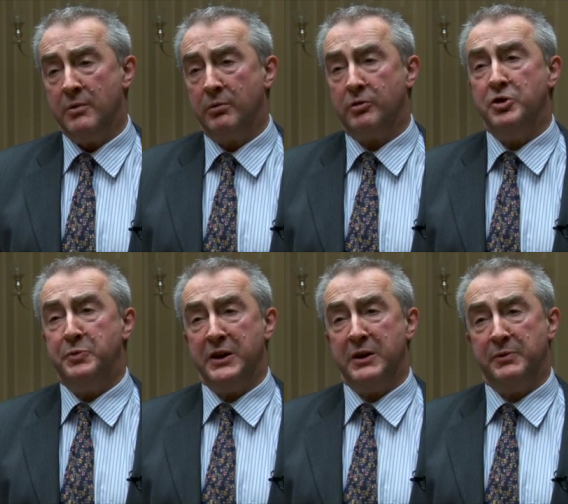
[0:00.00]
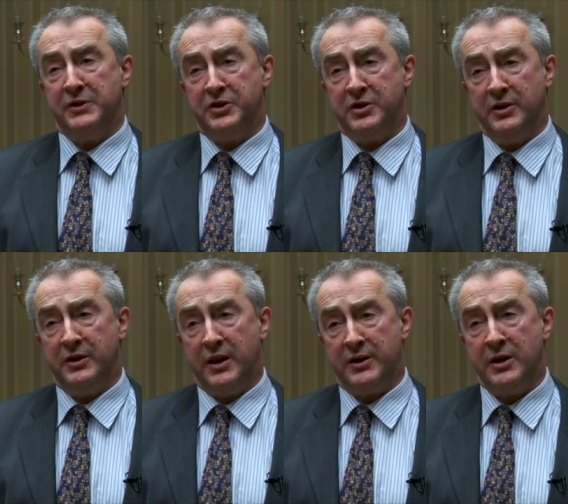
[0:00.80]
we're going to be in the position
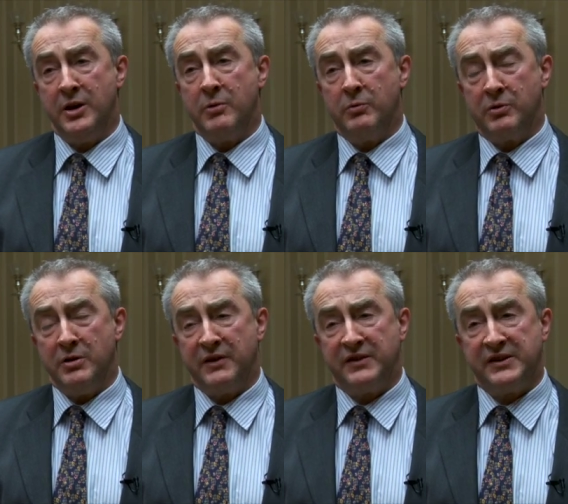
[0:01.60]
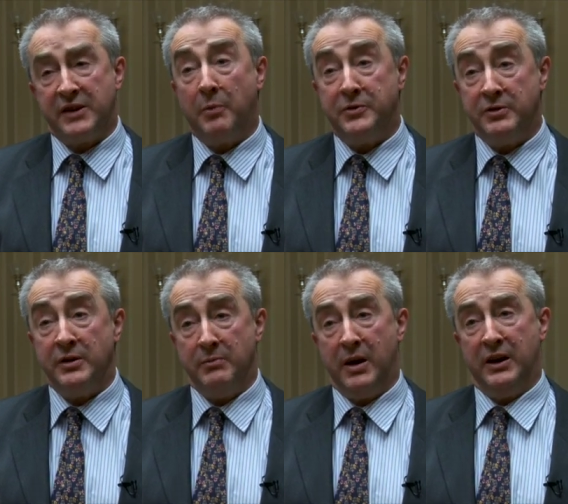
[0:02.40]
that we're going to have to stop
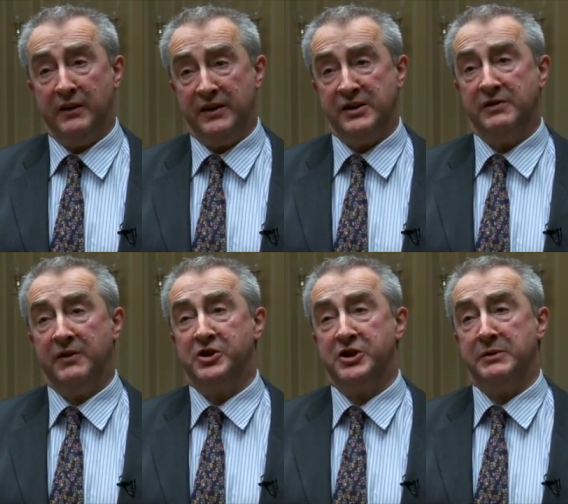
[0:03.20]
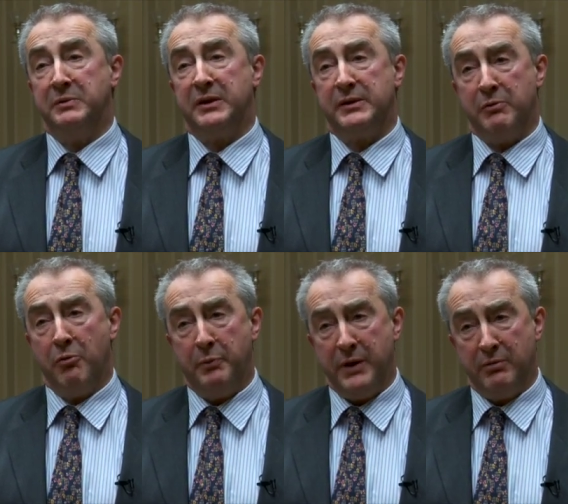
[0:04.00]
doing many of these interventions because we
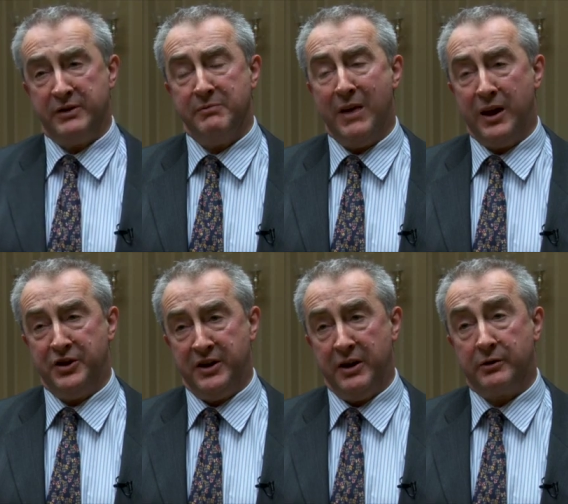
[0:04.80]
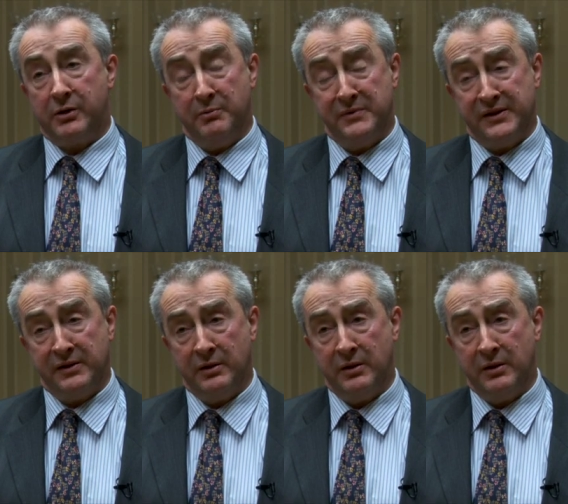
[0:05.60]
won't be able to manage the outcomes.